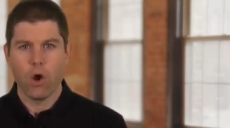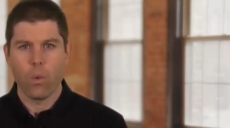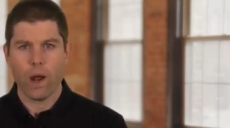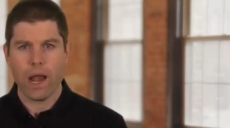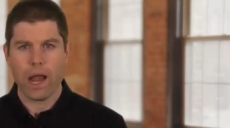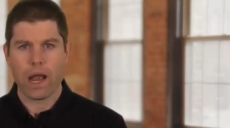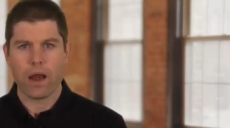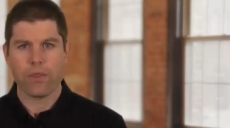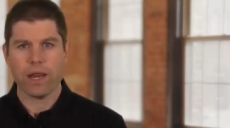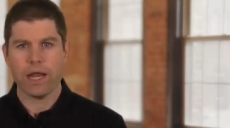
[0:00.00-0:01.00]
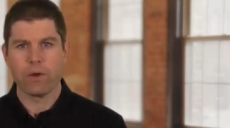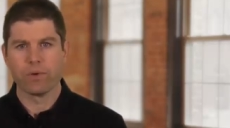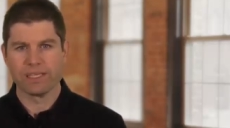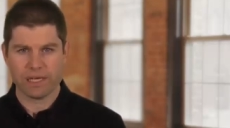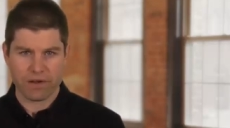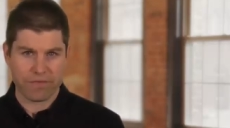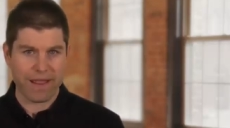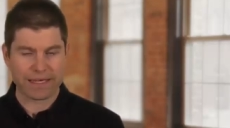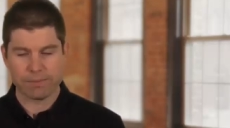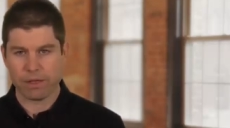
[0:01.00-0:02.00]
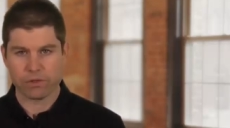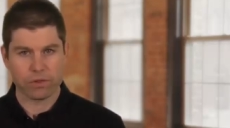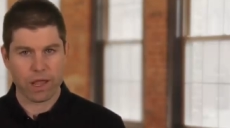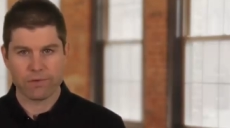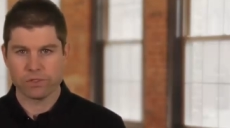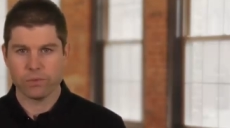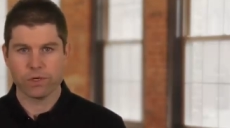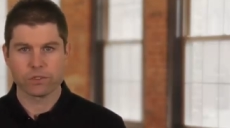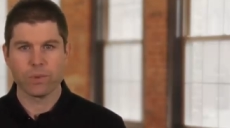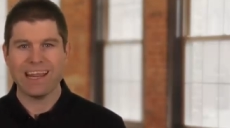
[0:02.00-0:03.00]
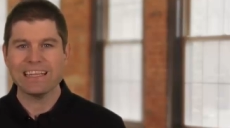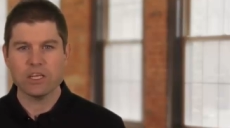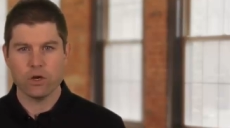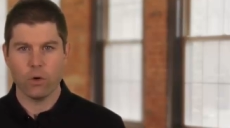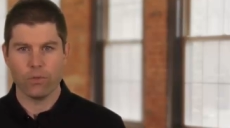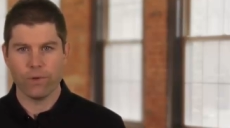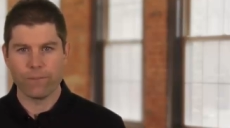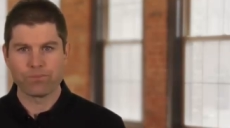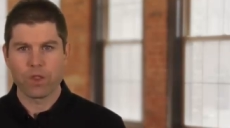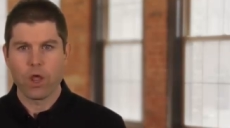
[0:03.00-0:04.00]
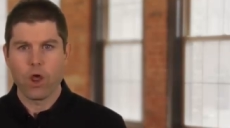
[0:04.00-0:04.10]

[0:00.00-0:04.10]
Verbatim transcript: when they recite facts about their lives to us. We get to know them